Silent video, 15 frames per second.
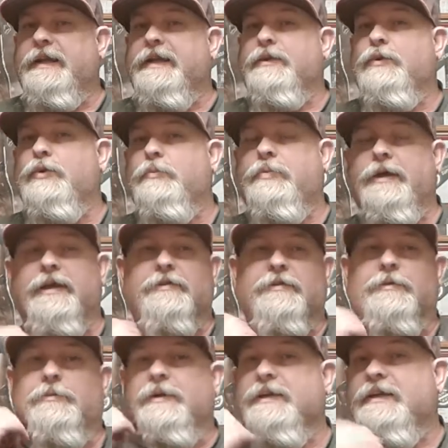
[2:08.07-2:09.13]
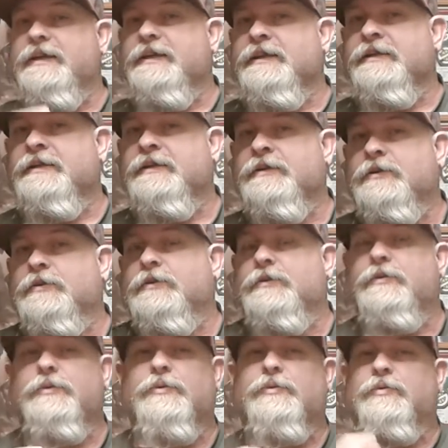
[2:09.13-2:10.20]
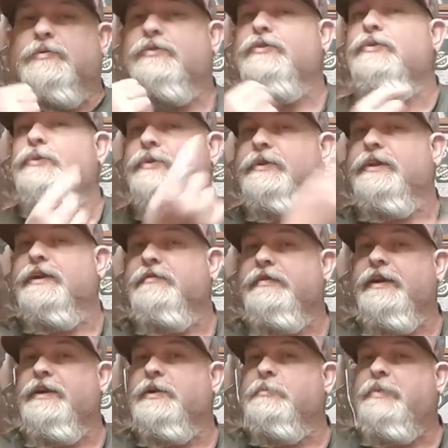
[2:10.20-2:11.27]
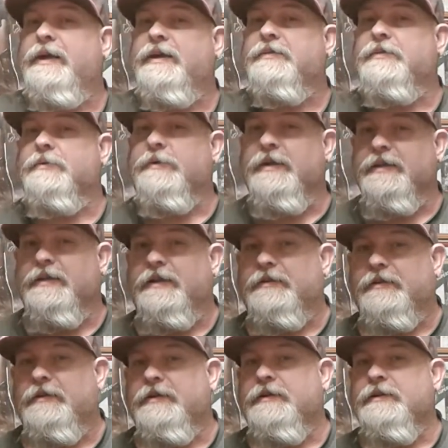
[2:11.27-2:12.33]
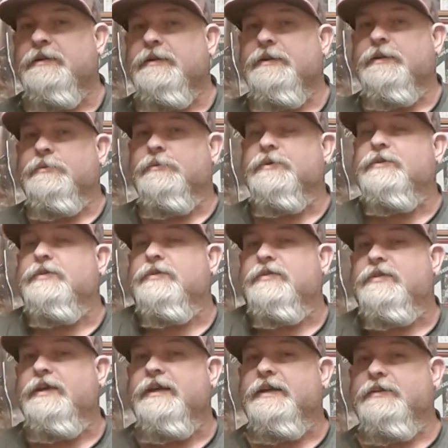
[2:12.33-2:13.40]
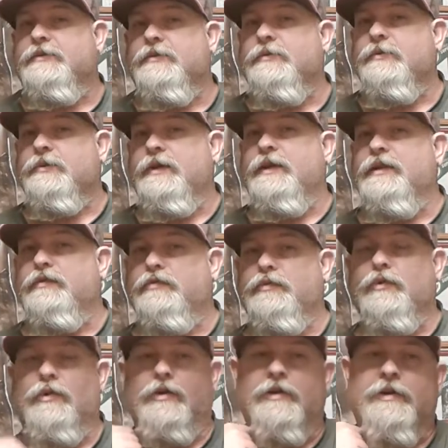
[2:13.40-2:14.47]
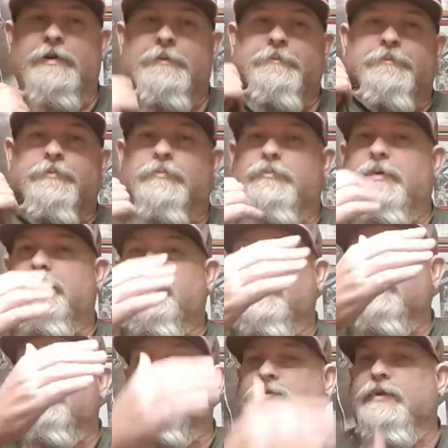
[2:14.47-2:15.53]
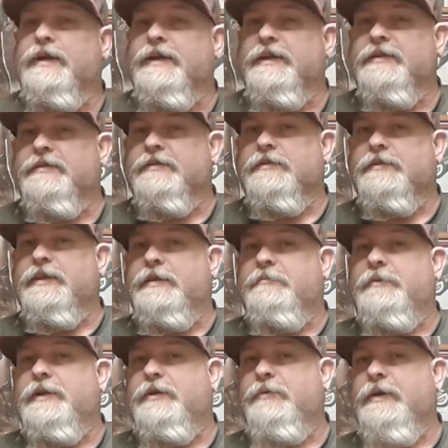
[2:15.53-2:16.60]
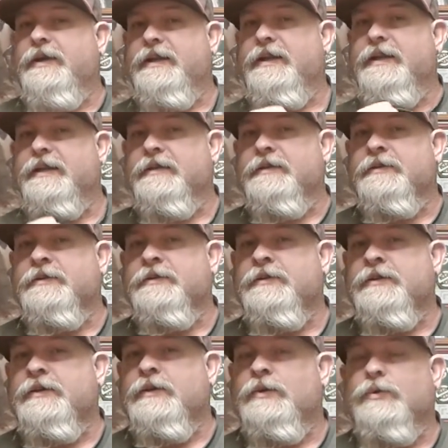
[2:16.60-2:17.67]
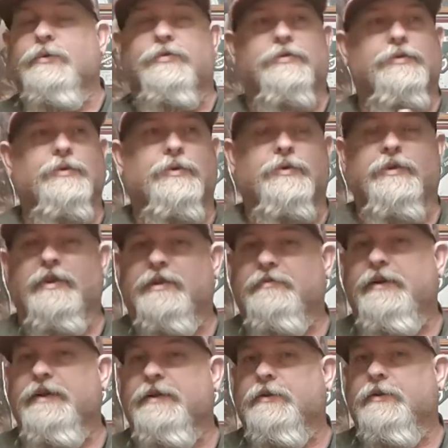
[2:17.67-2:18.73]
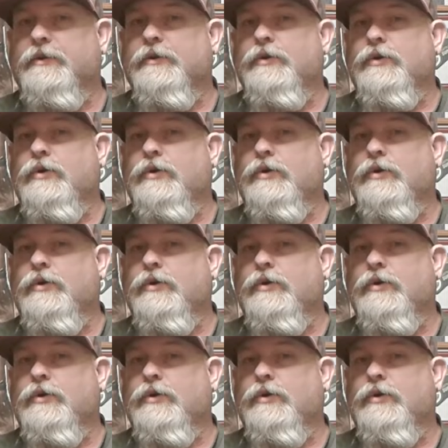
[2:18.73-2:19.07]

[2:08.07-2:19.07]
aunt, who passed away, or who snored like Vader, passed away that day, which is sad. She was 84. But that's strange that my great aunt, who snored like Vader,